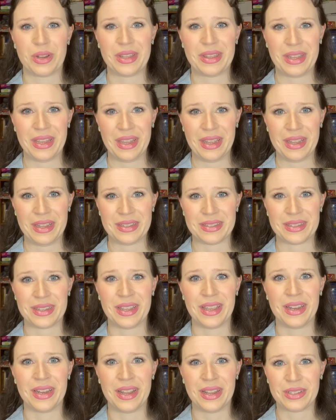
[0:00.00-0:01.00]
things
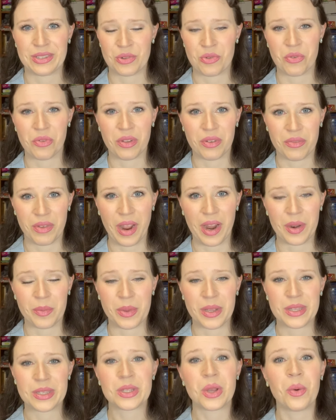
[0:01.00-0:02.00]
in a school
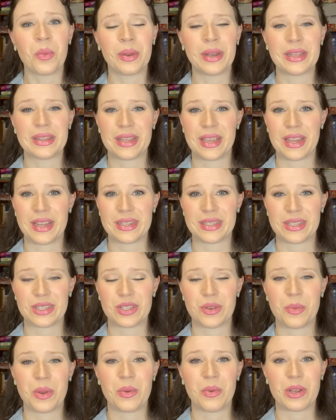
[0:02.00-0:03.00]
environment, so many things and
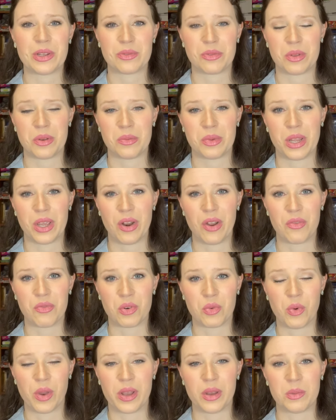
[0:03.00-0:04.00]
so many ways for them to get
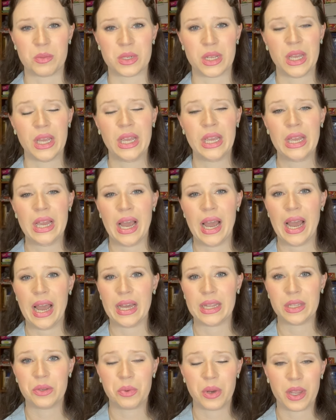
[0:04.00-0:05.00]
overwhelmed. I
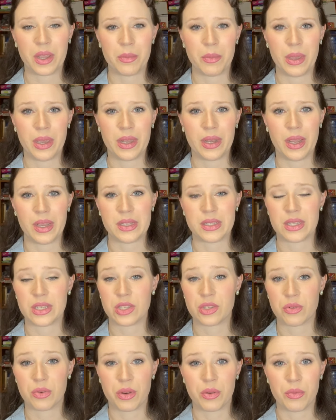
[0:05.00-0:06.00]
highly recommend a
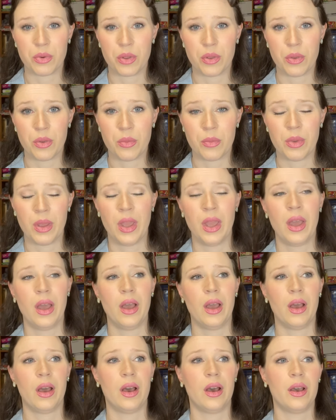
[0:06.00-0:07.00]
sensory room
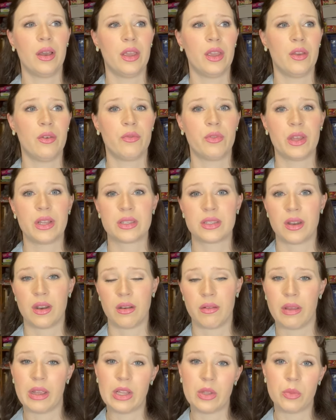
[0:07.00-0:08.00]
if that's not
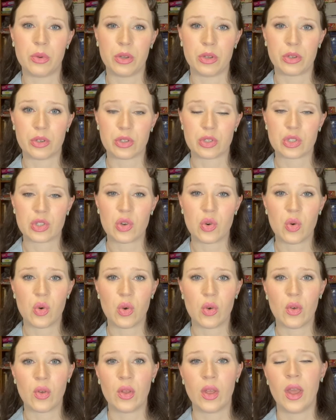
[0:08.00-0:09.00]
available in your
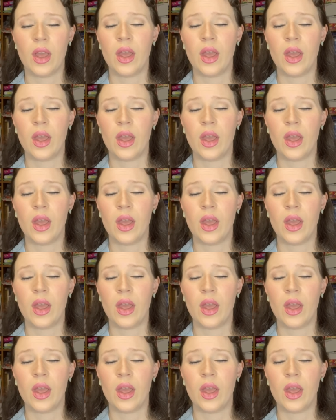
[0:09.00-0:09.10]
school.